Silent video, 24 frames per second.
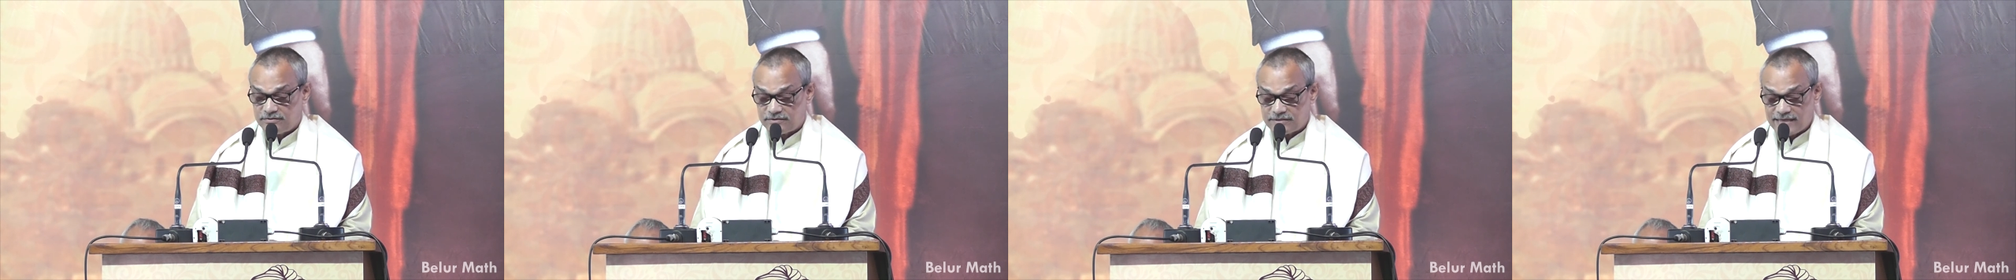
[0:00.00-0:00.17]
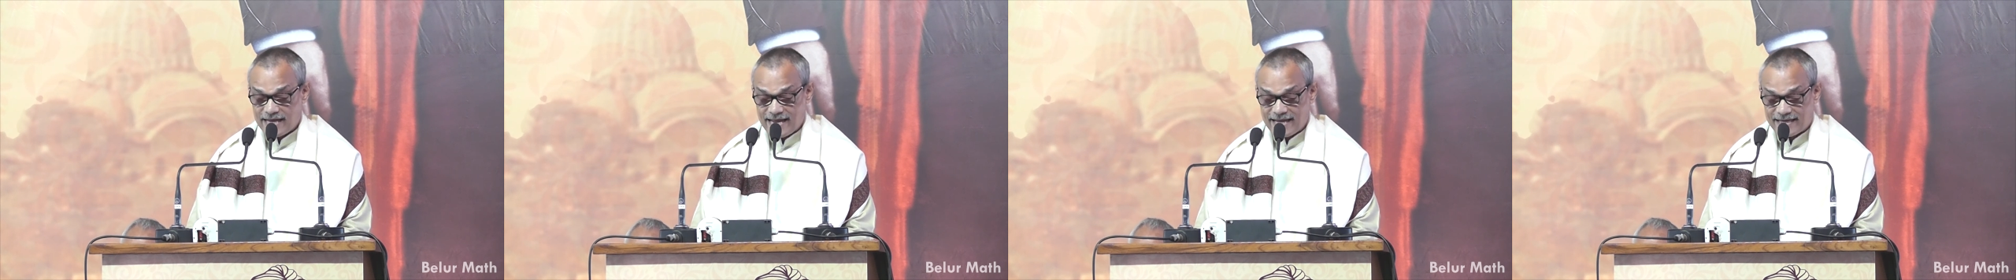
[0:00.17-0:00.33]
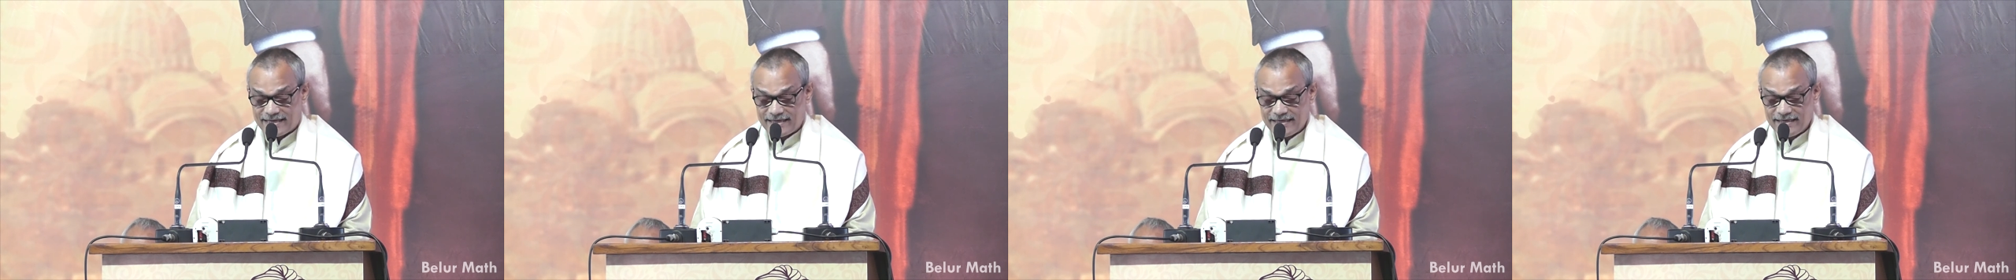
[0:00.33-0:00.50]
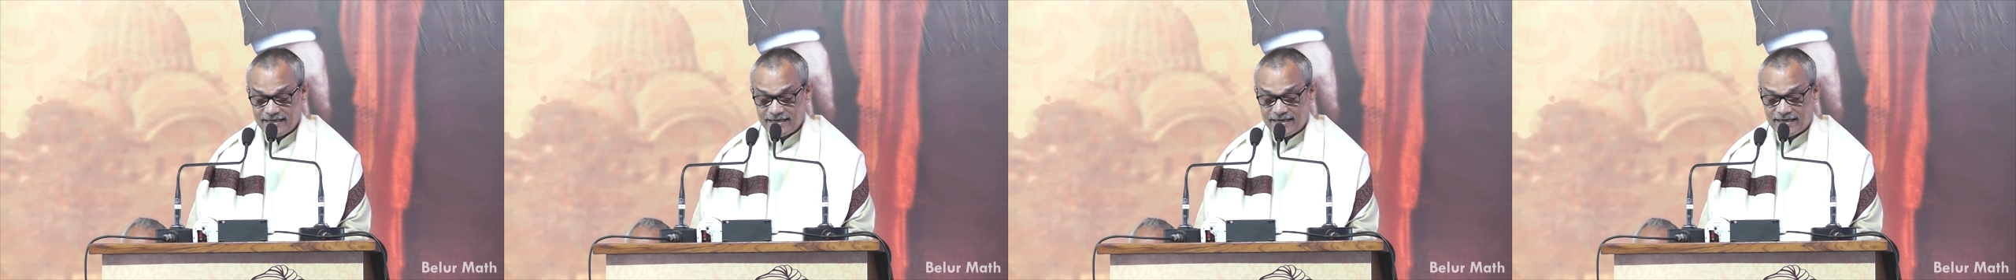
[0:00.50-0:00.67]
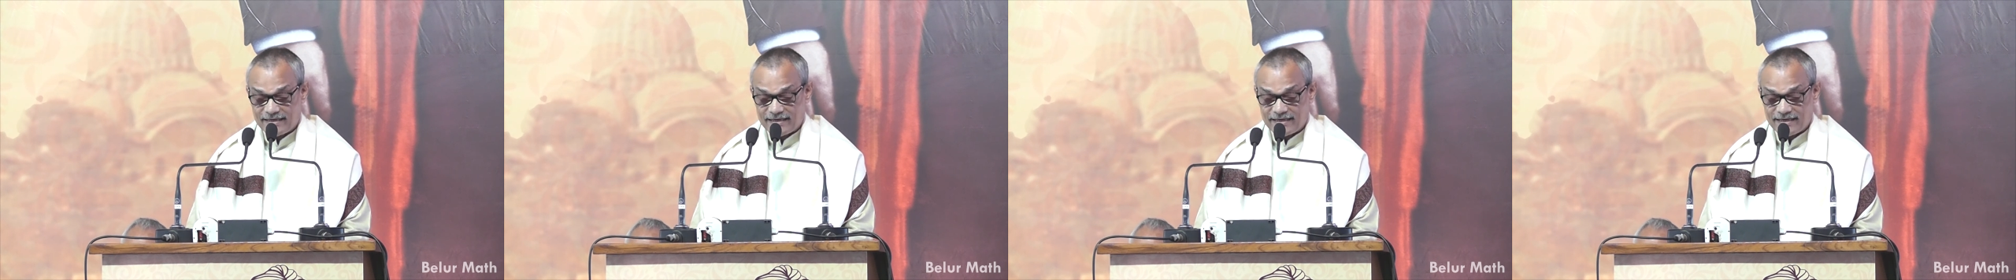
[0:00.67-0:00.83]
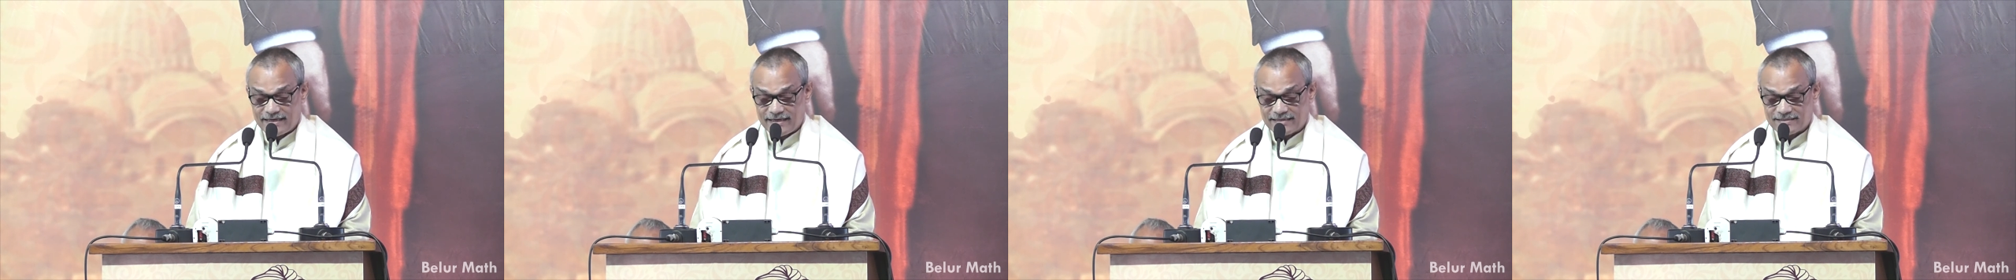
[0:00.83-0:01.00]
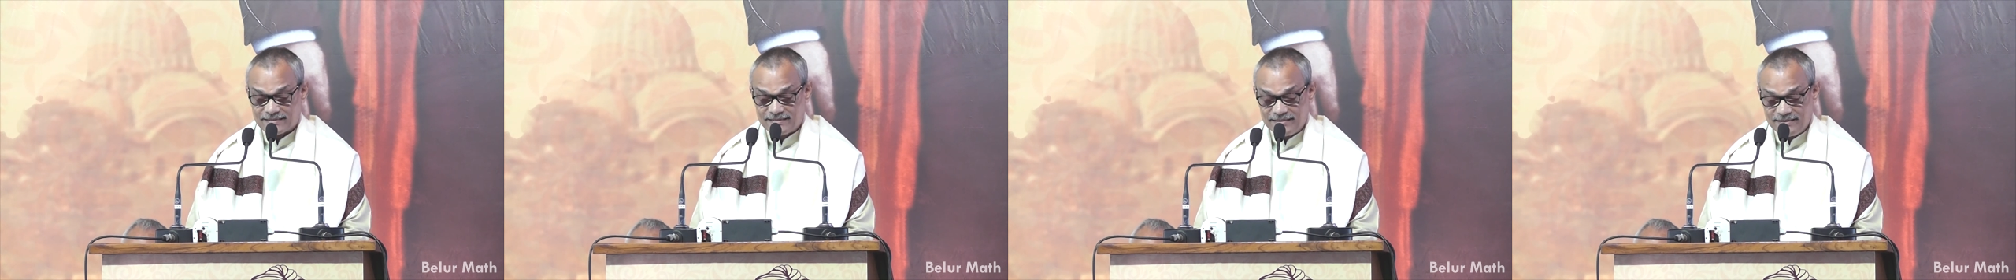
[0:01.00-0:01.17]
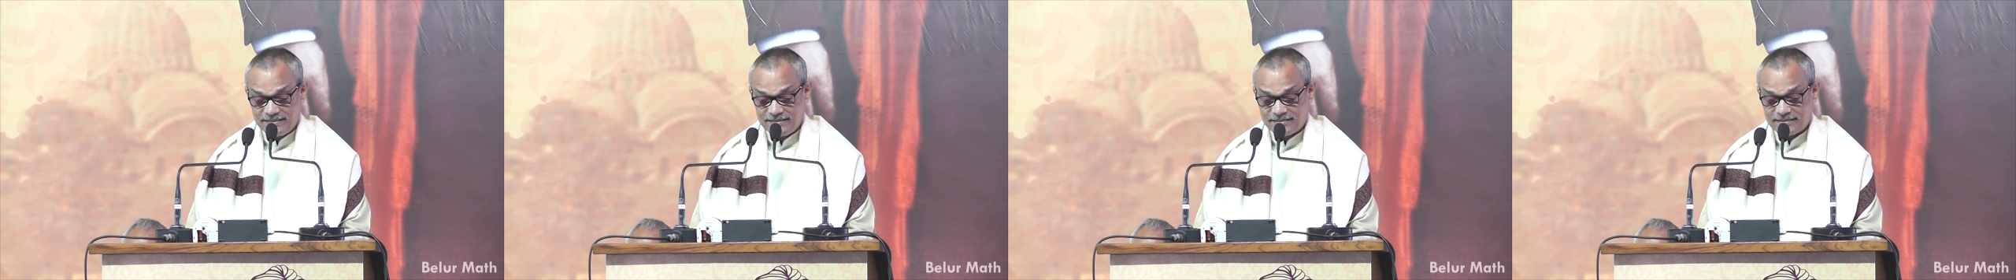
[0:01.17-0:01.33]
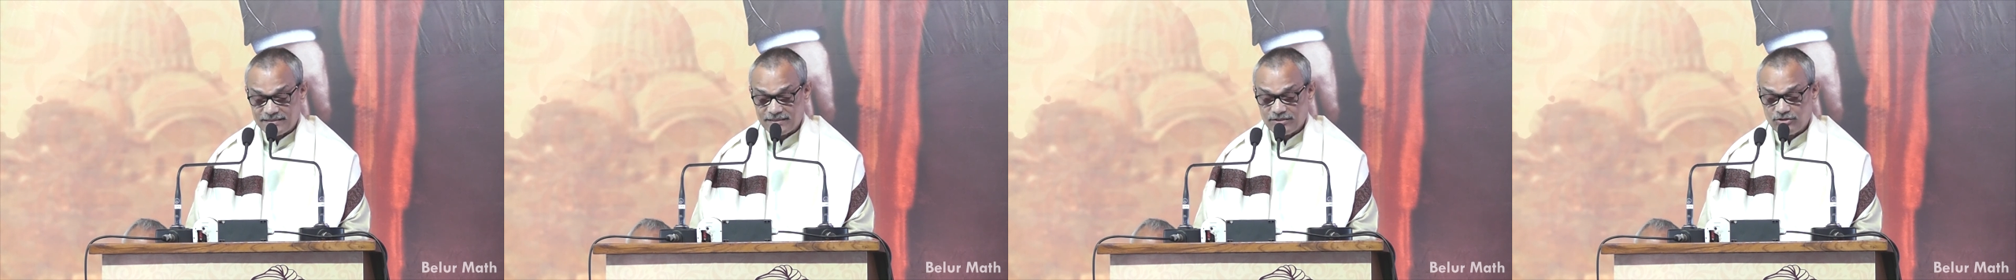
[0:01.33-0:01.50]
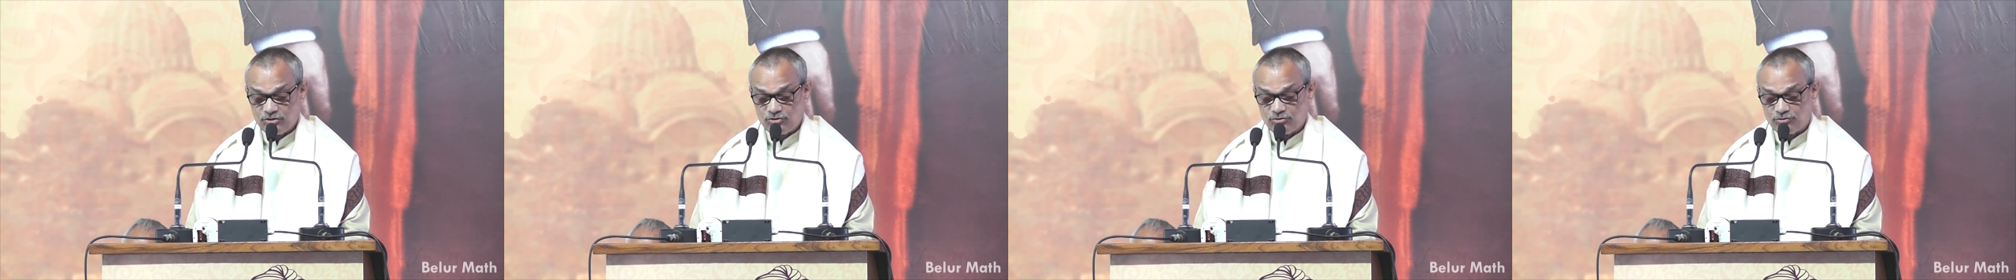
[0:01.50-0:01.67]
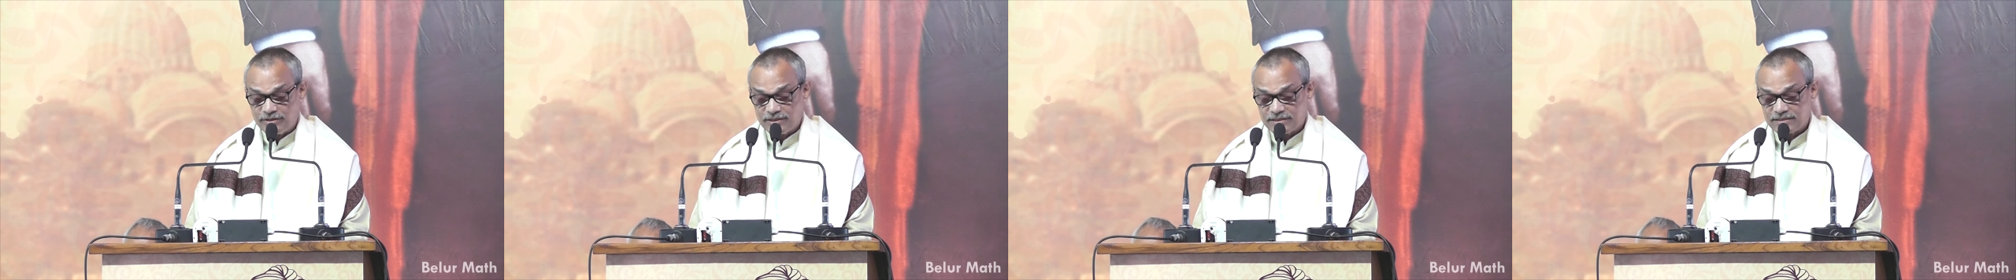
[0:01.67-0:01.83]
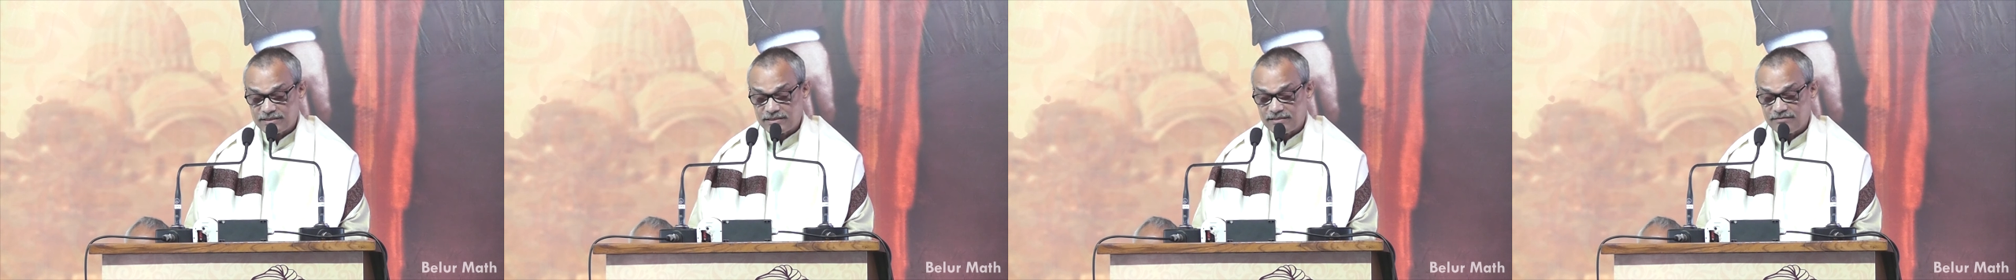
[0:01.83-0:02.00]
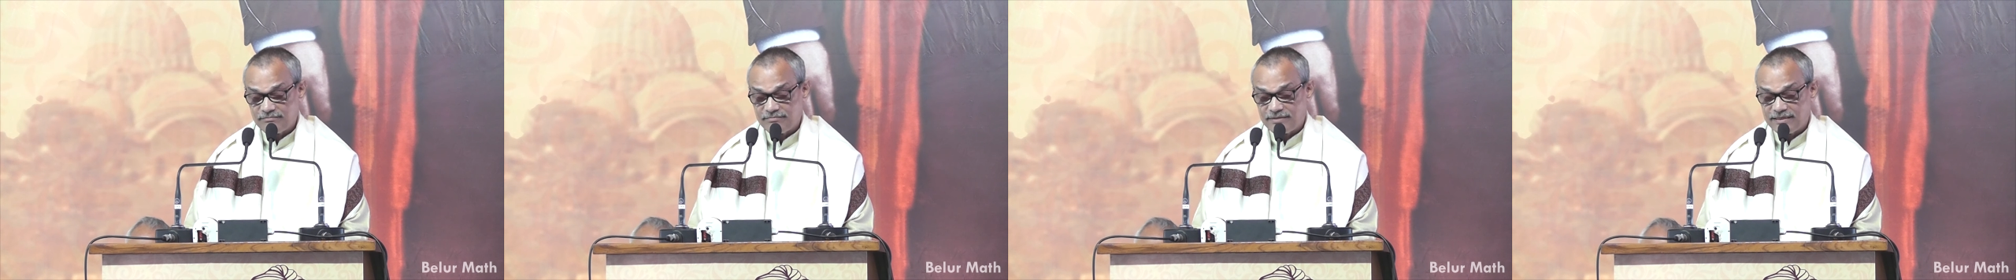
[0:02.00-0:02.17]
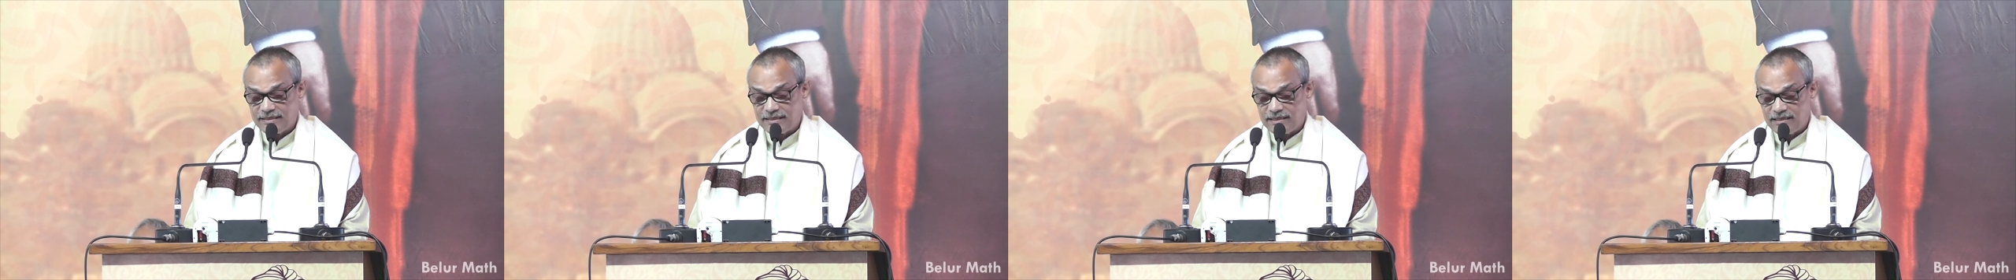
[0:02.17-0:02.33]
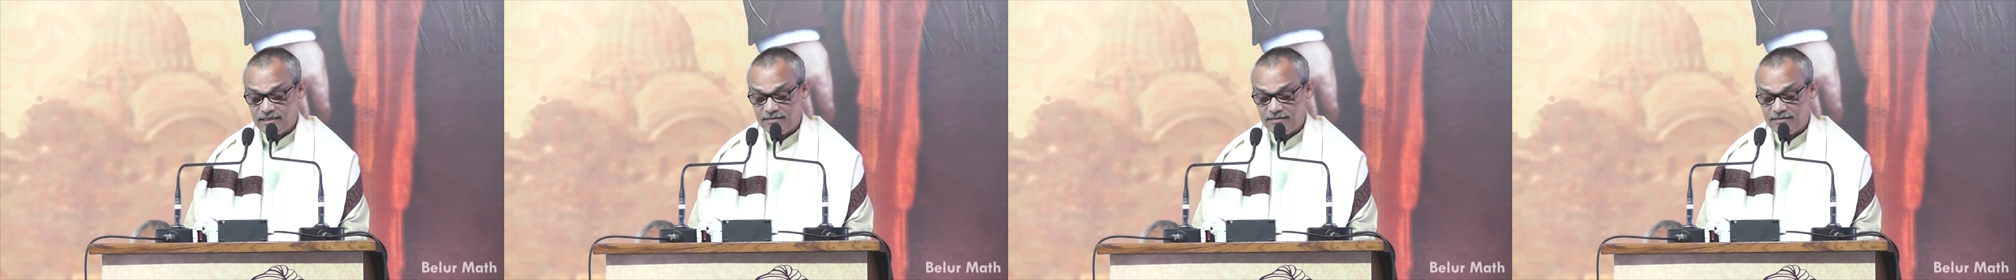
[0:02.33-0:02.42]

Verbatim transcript: tracking and assisting donation by